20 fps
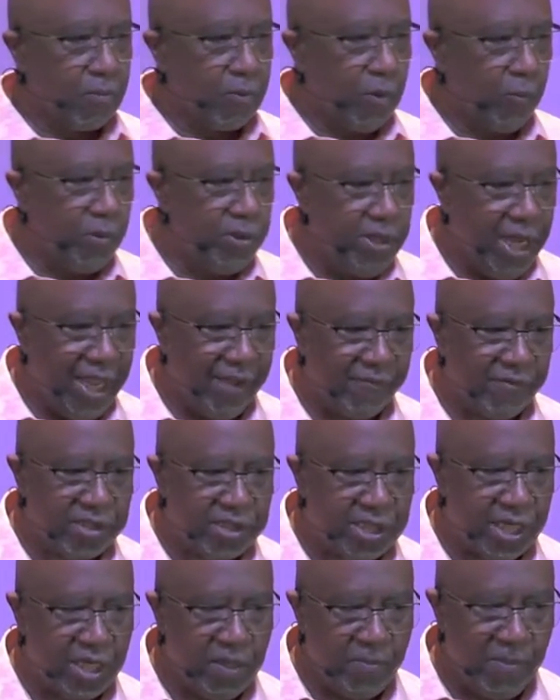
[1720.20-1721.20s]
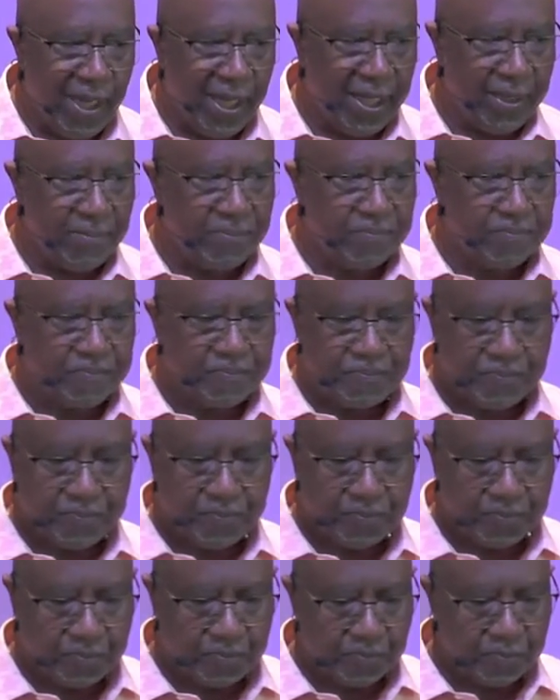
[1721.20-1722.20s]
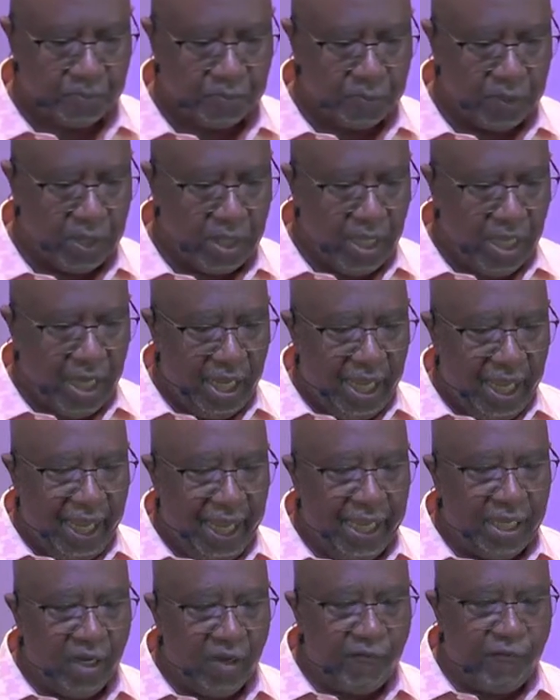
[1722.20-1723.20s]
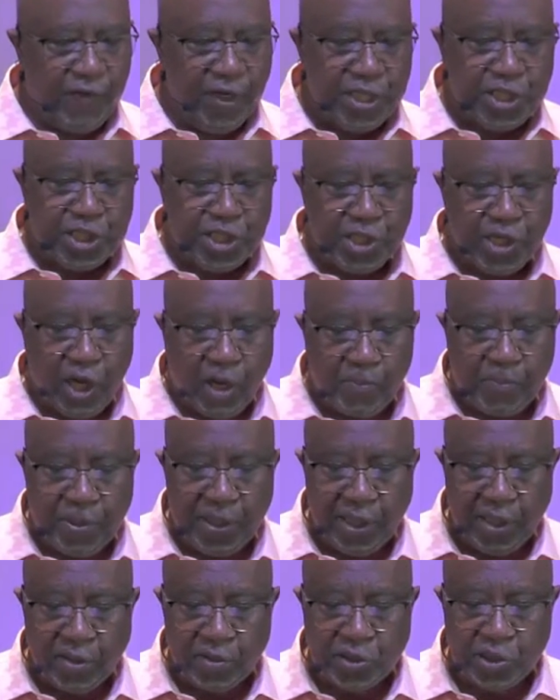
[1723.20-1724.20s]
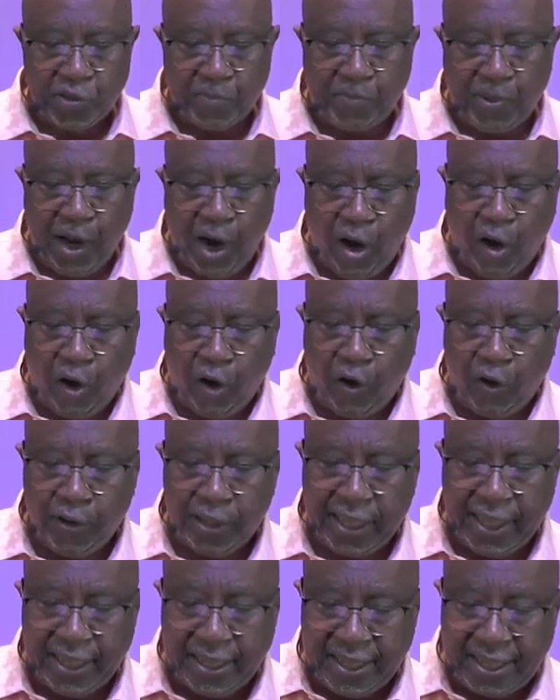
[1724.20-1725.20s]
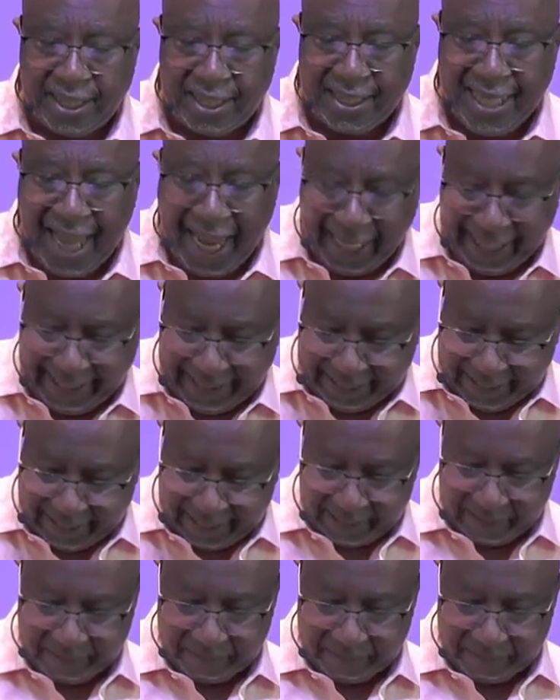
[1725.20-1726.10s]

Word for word: When you have it, say amen. And a vision appeared to Paul in the night.